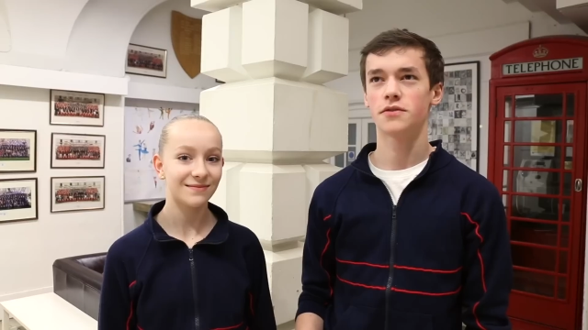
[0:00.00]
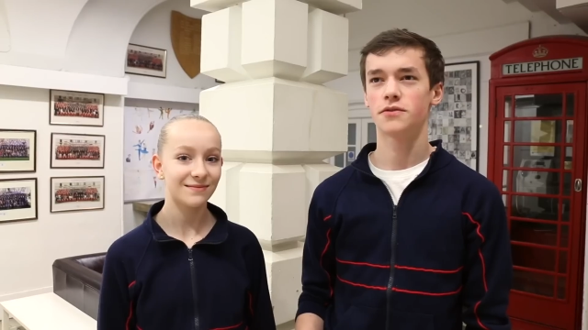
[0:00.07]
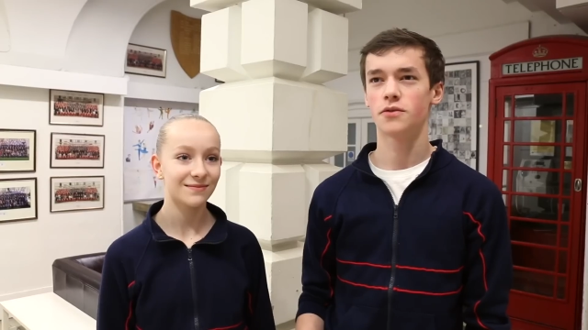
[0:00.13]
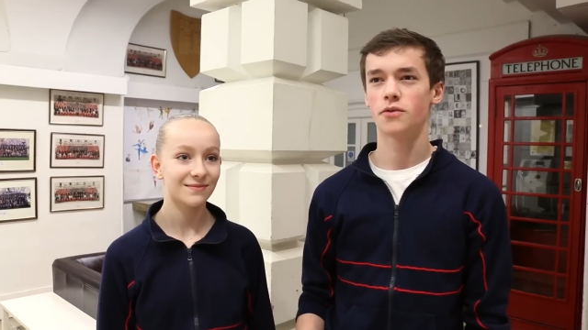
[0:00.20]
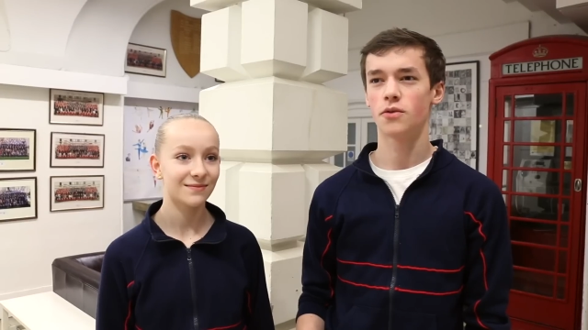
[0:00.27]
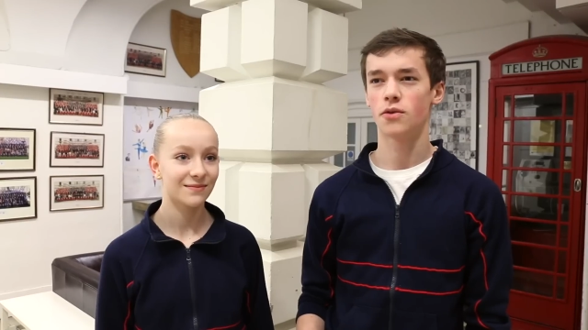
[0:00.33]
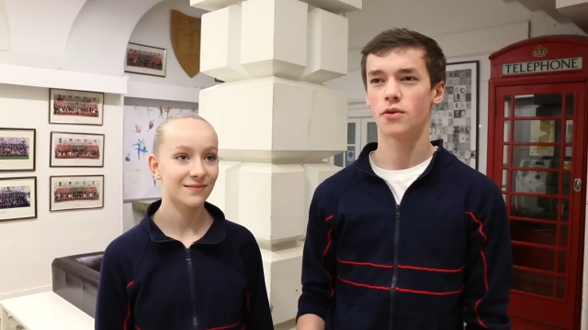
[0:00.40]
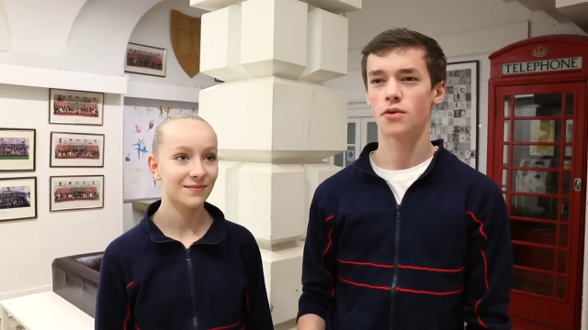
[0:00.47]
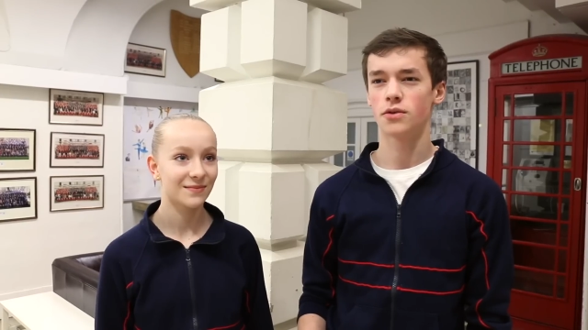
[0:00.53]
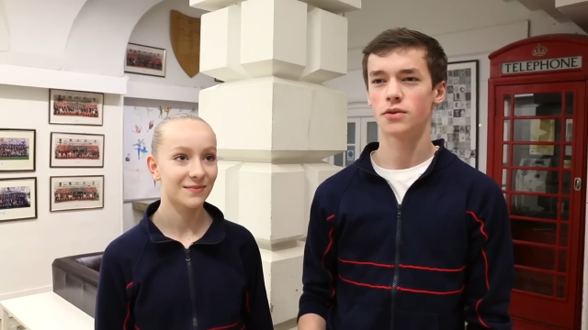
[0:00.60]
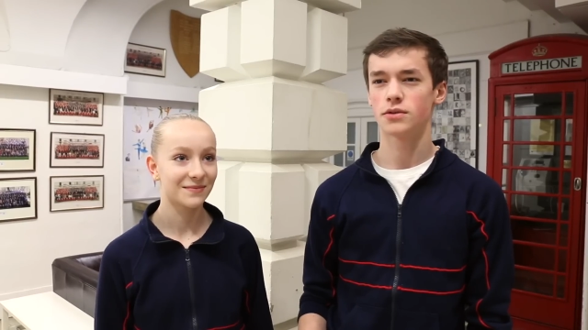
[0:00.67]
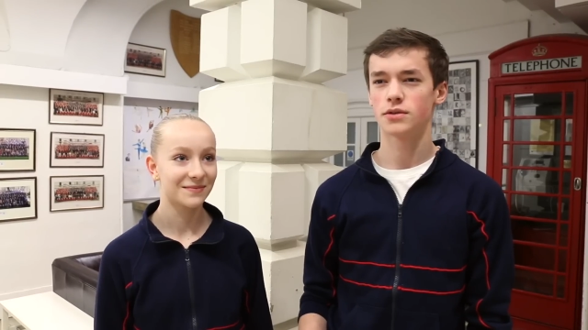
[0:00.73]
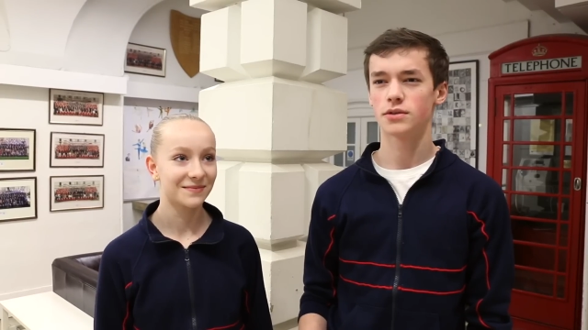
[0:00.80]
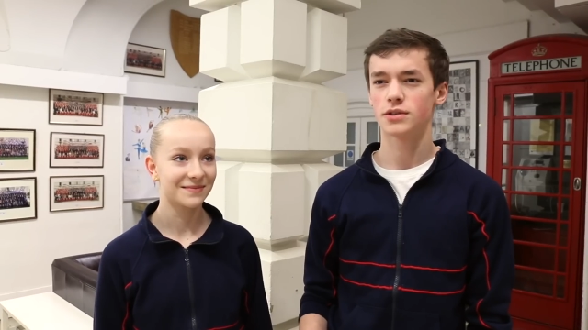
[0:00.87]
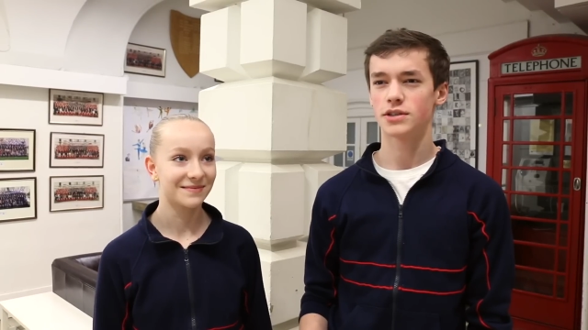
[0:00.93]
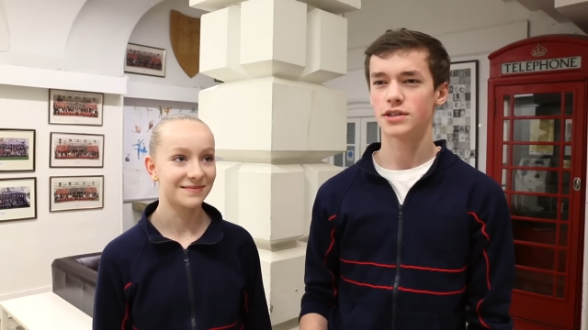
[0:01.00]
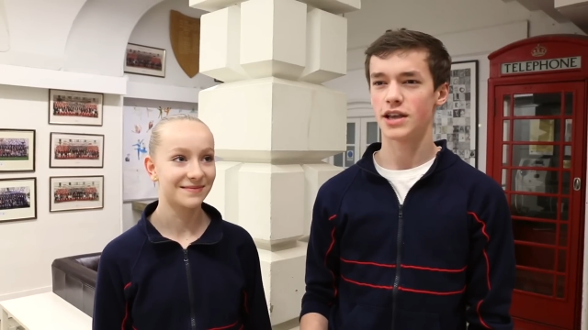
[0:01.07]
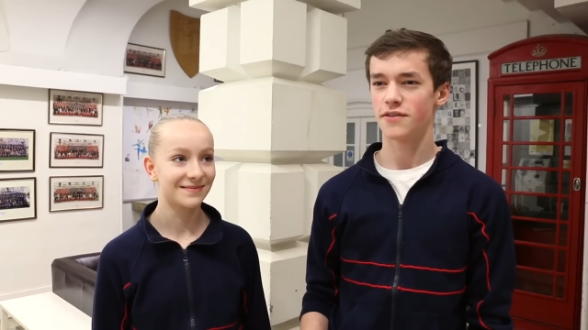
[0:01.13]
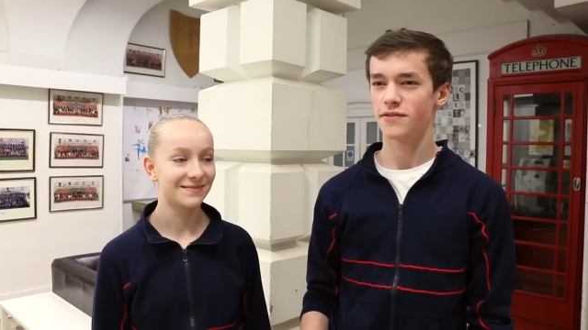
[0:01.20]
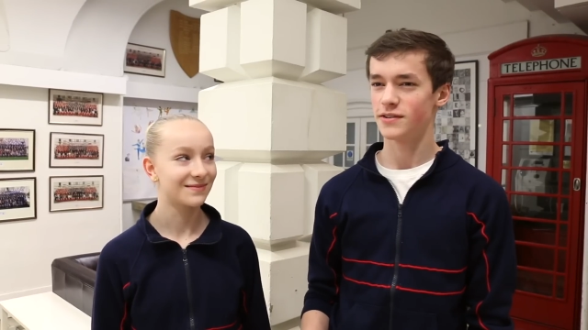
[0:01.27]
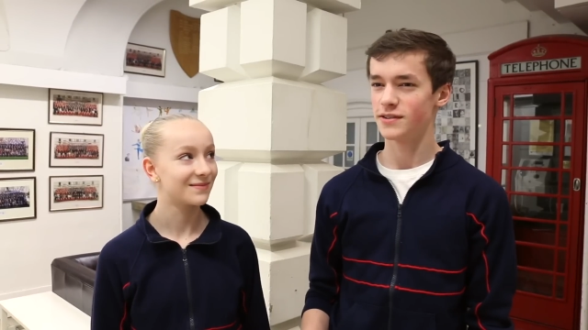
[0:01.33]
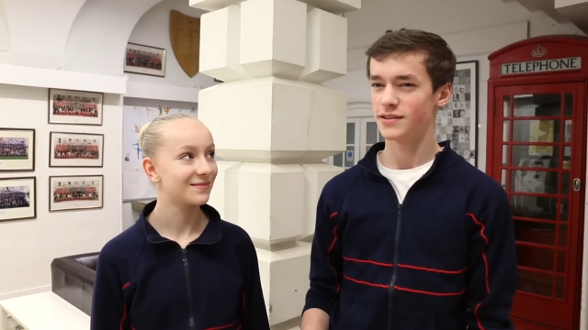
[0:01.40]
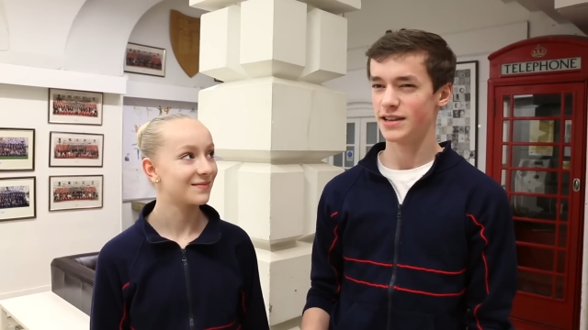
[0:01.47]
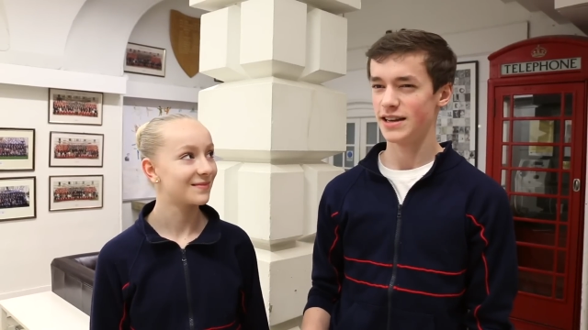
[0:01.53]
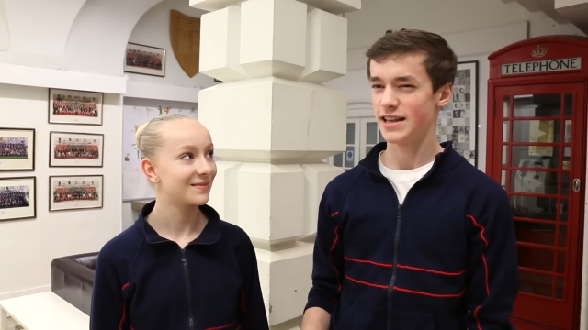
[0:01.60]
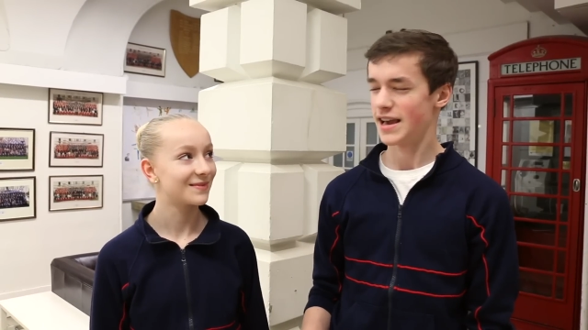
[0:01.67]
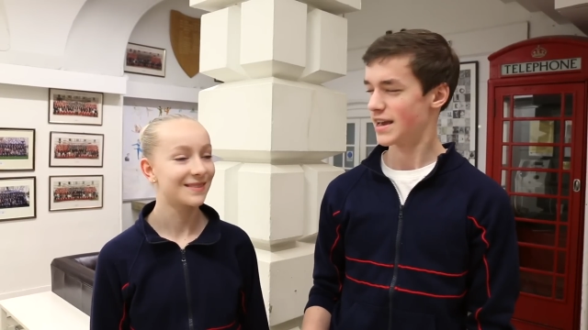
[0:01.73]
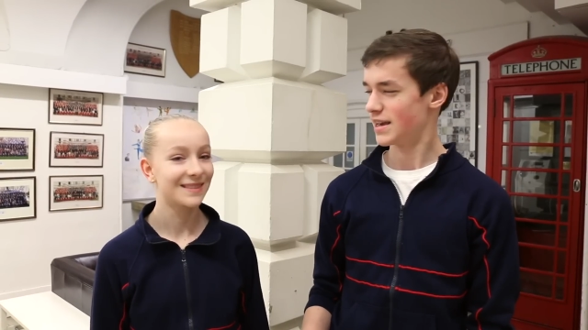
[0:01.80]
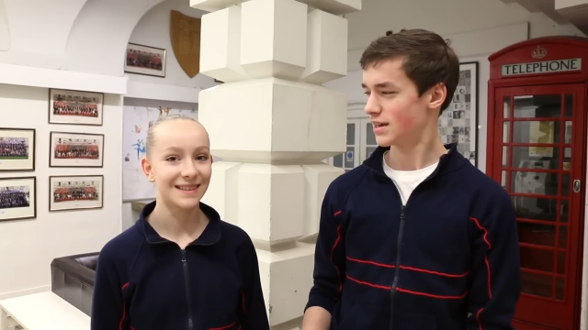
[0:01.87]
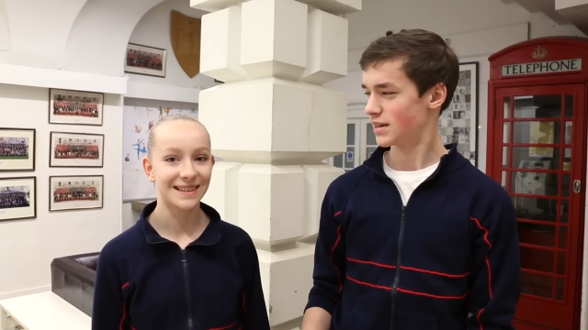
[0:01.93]
Speaker 1: for seven, nearly
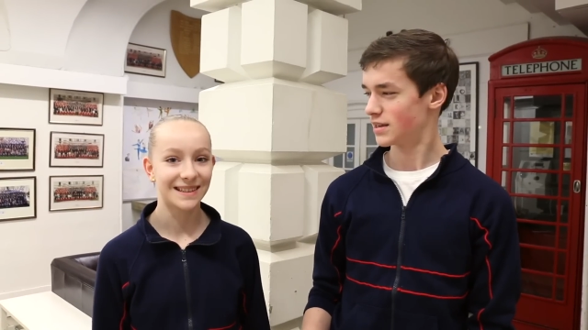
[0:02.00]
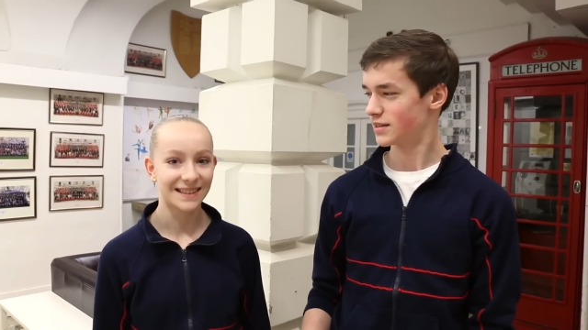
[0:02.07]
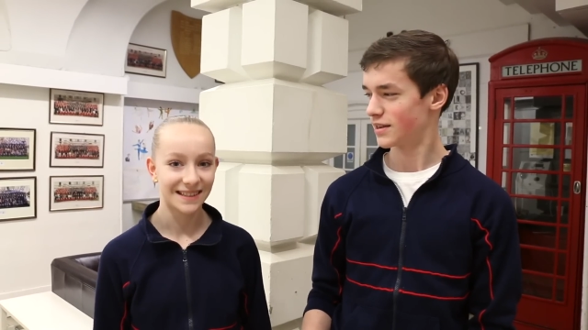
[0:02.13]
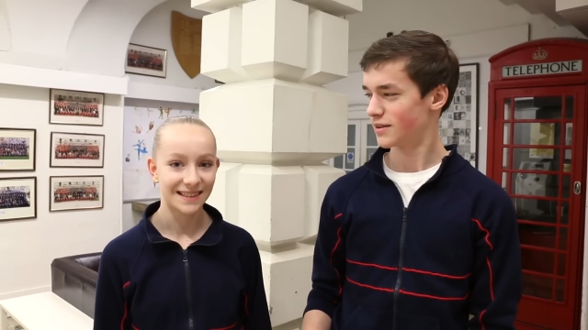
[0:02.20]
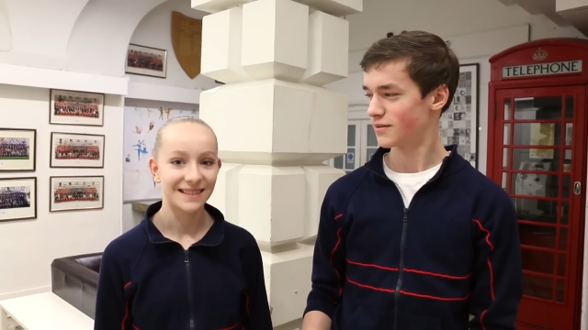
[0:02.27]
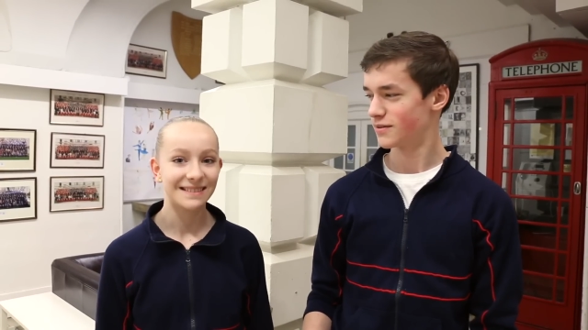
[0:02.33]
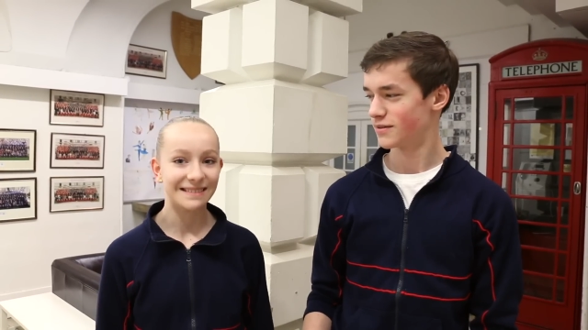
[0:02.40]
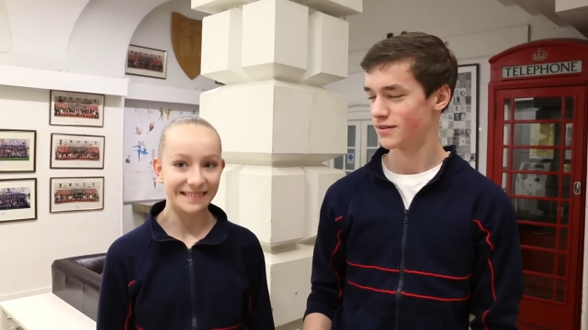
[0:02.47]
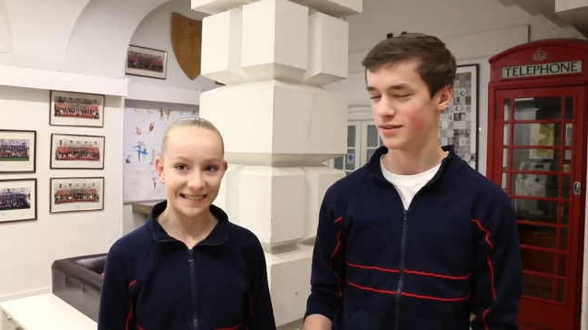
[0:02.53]
eight years now.